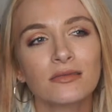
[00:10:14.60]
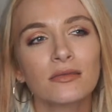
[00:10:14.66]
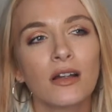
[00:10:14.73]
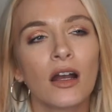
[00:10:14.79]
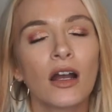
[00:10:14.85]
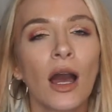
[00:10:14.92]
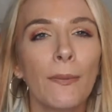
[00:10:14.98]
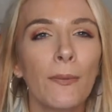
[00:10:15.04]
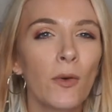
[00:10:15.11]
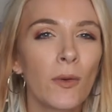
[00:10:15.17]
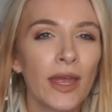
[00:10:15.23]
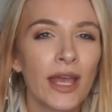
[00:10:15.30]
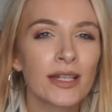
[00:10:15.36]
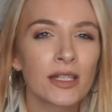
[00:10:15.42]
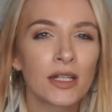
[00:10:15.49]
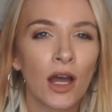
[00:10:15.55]
a couple
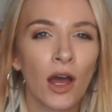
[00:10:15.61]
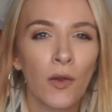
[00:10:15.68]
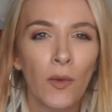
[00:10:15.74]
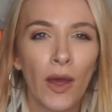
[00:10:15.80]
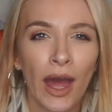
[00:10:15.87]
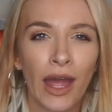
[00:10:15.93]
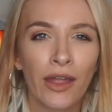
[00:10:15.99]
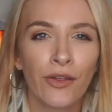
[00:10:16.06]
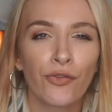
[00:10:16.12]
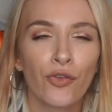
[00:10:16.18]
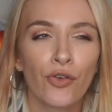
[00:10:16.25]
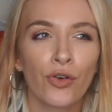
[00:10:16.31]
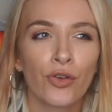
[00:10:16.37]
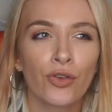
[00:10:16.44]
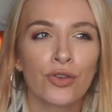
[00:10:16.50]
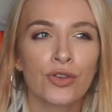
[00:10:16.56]
years ago,
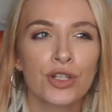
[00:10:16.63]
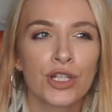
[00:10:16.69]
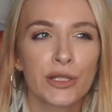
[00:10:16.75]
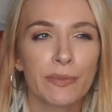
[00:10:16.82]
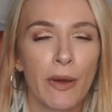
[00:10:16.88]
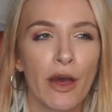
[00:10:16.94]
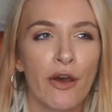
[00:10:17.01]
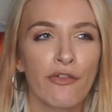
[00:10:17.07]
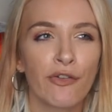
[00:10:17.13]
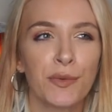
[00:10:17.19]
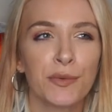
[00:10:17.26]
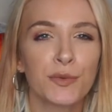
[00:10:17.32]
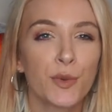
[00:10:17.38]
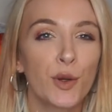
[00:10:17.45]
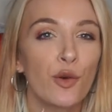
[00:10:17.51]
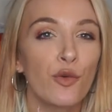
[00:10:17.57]
Avon's
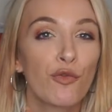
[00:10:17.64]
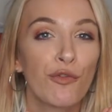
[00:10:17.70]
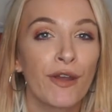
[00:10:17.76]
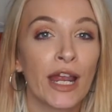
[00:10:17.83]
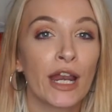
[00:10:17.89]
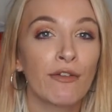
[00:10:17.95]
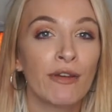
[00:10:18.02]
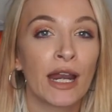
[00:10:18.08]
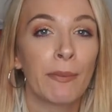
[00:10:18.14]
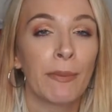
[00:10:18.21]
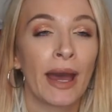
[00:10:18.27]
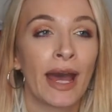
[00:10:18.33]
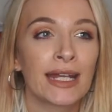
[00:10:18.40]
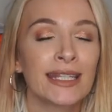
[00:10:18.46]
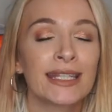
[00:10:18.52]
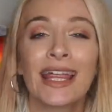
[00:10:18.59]
perfumes were really, really
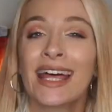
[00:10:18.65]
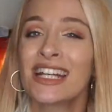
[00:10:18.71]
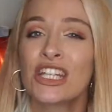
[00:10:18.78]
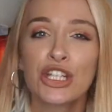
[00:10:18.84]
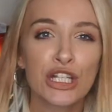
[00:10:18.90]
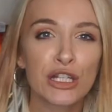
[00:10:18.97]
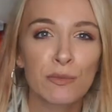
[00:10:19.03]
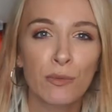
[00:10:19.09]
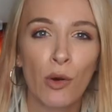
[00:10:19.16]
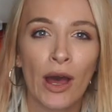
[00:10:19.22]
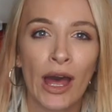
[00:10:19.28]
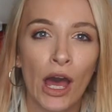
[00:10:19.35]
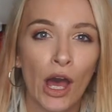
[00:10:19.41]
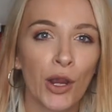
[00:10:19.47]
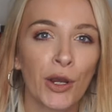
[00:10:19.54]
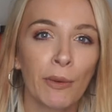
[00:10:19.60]
bad. That's just my
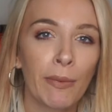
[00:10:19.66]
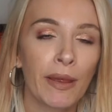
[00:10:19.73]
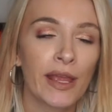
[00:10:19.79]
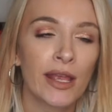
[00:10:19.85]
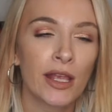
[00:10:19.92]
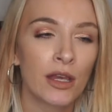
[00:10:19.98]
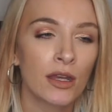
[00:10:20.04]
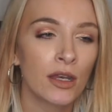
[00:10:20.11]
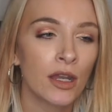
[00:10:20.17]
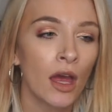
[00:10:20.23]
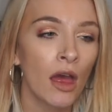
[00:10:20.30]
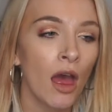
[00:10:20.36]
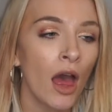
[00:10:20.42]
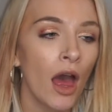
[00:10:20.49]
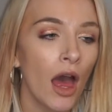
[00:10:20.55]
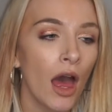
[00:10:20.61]
own opinion.
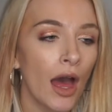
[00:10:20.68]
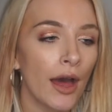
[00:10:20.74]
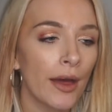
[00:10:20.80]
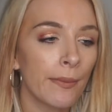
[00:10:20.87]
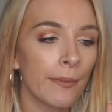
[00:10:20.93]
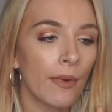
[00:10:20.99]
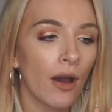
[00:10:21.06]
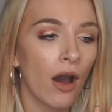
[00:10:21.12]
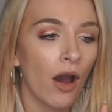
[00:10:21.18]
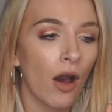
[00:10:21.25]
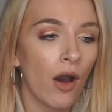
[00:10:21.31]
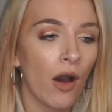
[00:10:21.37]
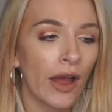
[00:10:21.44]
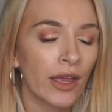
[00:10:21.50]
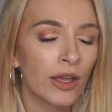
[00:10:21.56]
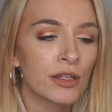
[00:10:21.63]

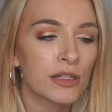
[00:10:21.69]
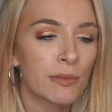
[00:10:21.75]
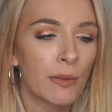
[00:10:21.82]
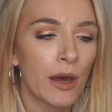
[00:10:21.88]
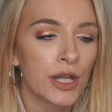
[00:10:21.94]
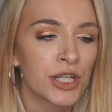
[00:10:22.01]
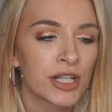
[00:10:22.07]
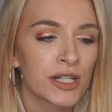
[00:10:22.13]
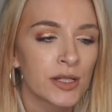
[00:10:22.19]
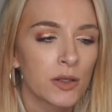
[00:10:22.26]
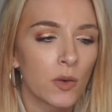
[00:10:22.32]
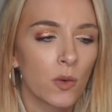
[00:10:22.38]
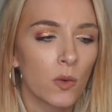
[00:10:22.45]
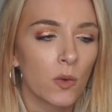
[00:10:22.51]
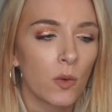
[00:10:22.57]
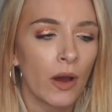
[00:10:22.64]
I used to purchase
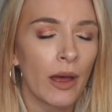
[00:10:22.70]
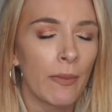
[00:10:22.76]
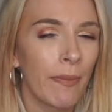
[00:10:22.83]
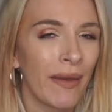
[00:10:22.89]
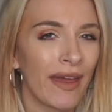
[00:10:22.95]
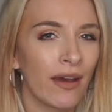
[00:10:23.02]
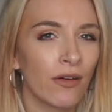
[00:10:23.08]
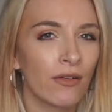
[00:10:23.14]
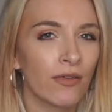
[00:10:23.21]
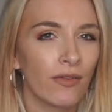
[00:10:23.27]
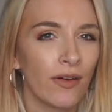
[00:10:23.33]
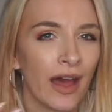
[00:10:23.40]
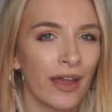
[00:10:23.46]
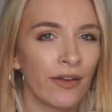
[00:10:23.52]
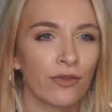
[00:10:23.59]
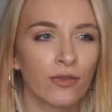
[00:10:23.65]
quite a bit of
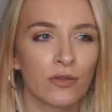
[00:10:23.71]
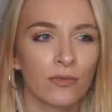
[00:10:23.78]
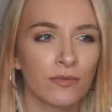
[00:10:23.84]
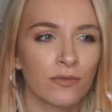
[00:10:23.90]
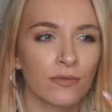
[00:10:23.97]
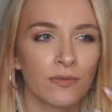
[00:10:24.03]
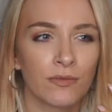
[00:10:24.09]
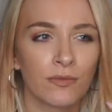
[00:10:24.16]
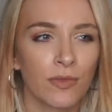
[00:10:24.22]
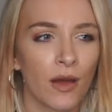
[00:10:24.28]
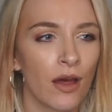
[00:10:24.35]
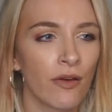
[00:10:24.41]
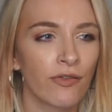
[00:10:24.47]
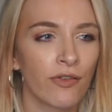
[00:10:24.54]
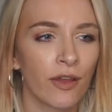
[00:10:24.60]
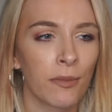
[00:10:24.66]
Avon
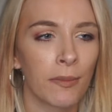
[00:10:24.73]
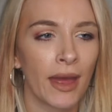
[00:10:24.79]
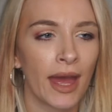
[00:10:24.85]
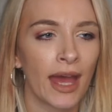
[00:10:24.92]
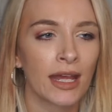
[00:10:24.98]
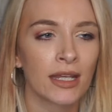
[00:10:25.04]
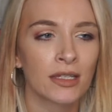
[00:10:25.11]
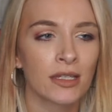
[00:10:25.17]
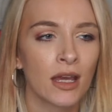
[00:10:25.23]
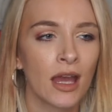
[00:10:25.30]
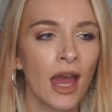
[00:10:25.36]
perfume and